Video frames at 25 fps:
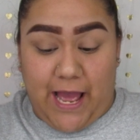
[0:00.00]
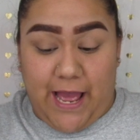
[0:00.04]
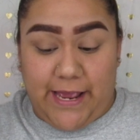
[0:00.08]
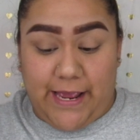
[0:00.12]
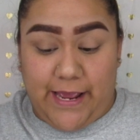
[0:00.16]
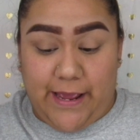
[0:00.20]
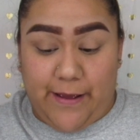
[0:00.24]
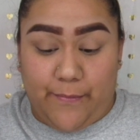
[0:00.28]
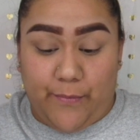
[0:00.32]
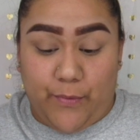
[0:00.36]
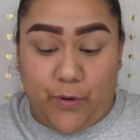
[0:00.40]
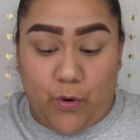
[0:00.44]
I
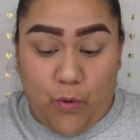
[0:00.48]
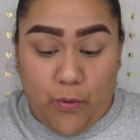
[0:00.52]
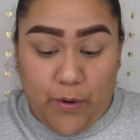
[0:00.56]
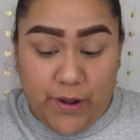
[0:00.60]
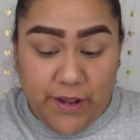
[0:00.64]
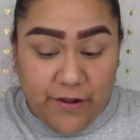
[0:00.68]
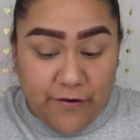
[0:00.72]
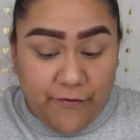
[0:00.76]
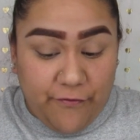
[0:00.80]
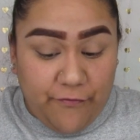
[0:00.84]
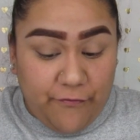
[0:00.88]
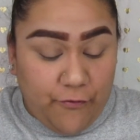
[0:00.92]
am
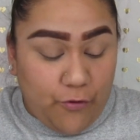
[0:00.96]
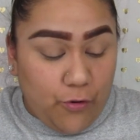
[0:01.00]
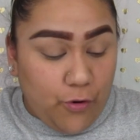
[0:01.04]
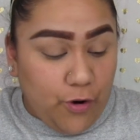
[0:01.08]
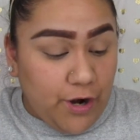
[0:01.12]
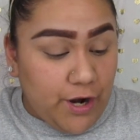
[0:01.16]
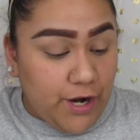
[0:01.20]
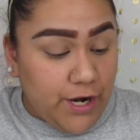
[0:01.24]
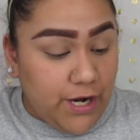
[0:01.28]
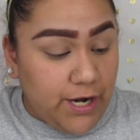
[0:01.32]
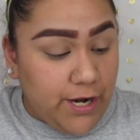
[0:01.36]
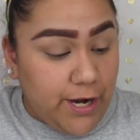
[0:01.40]
going
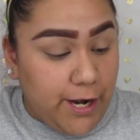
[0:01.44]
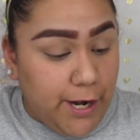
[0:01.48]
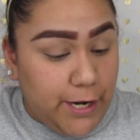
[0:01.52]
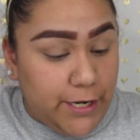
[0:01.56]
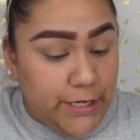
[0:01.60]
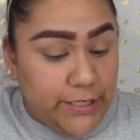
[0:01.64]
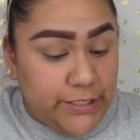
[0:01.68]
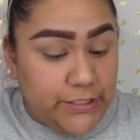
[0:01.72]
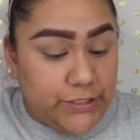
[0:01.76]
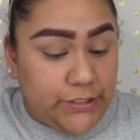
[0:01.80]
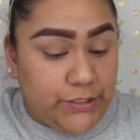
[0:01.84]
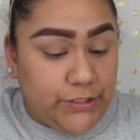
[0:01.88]
for,
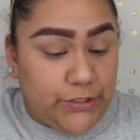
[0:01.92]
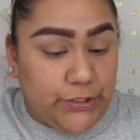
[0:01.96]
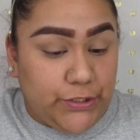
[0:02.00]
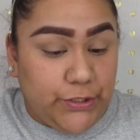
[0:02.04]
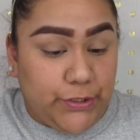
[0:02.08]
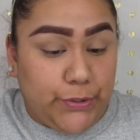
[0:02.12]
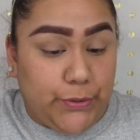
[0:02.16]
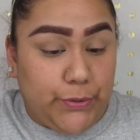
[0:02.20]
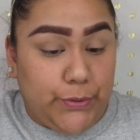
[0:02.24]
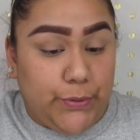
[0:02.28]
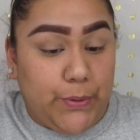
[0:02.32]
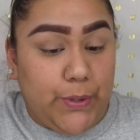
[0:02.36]

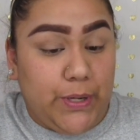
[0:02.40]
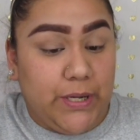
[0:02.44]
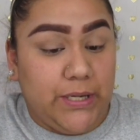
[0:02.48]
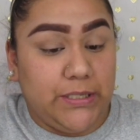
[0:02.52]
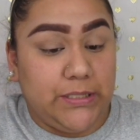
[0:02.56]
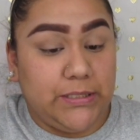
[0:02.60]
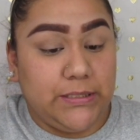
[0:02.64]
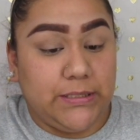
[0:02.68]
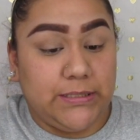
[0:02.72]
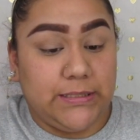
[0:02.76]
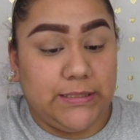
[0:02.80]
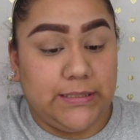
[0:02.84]
so
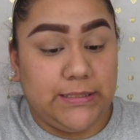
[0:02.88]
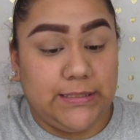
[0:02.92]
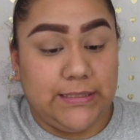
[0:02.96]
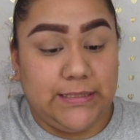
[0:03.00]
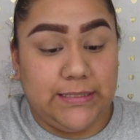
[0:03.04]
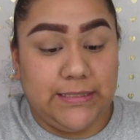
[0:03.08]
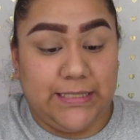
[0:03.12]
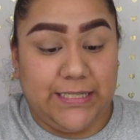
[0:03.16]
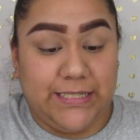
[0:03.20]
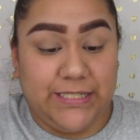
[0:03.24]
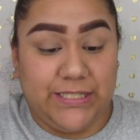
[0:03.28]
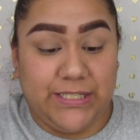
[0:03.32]

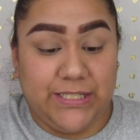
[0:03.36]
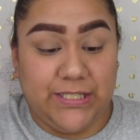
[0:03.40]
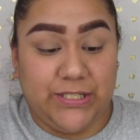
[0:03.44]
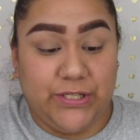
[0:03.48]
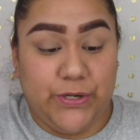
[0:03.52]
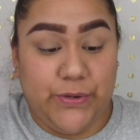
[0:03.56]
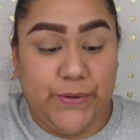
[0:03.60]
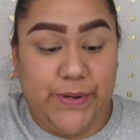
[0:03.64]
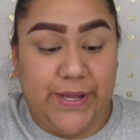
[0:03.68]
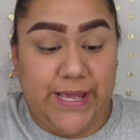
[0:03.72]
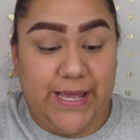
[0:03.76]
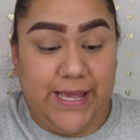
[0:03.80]
let's just
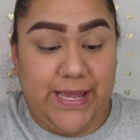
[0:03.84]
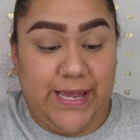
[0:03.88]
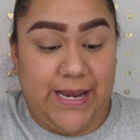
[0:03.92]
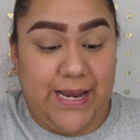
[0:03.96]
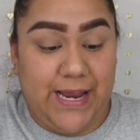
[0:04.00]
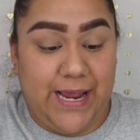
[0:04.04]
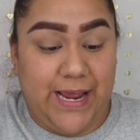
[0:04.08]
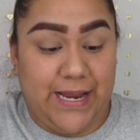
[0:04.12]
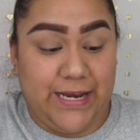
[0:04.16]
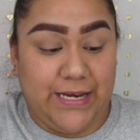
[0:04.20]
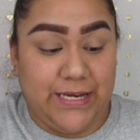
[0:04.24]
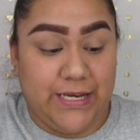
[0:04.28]
go ahead
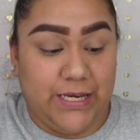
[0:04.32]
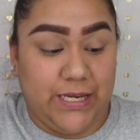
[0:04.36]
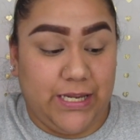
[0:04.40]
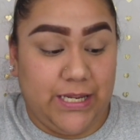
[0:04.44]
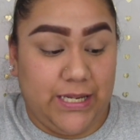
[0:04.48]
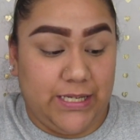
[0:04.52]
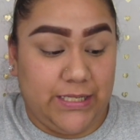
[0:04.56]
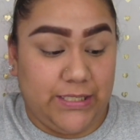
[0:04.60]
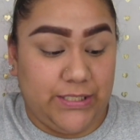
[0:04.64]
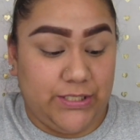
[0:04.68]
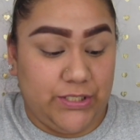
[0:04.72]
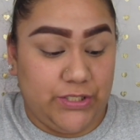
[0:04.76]
and
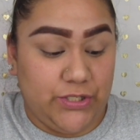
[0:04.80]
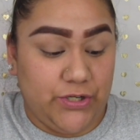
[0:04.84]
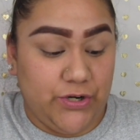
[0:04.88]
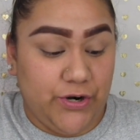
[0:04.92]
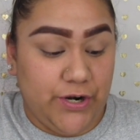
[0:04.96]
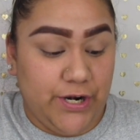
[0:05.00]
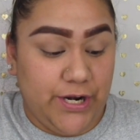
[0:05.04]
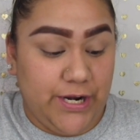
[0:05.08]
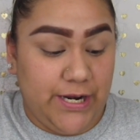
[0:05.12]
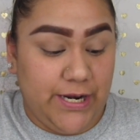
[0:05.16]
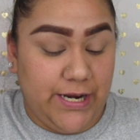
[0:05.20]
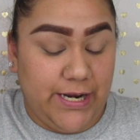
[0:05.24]
get
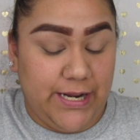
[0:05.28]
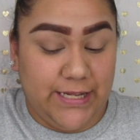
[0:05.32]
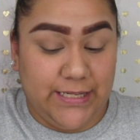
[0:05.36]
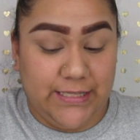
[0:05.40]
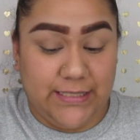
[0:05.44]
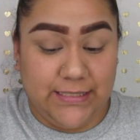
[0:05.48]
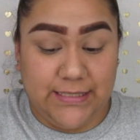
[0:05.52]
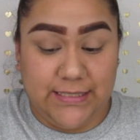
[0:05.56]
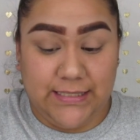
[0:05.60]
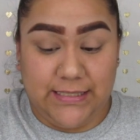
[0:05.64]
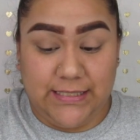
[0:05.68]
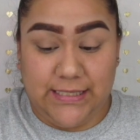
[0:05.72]
started
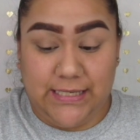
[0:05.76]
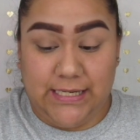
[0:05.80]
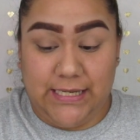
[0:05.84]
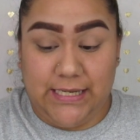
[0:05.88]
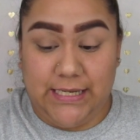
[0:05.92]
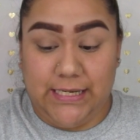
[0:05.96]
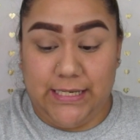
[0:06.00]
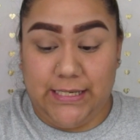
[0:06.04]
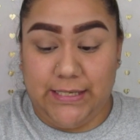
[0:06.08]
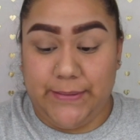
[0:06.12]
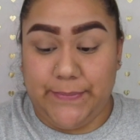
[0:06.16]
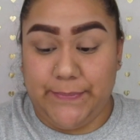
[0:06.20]
and
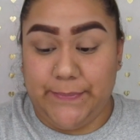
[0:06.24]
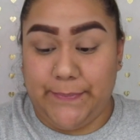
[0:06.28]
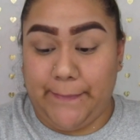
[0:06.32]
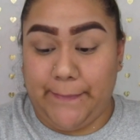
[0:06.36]
see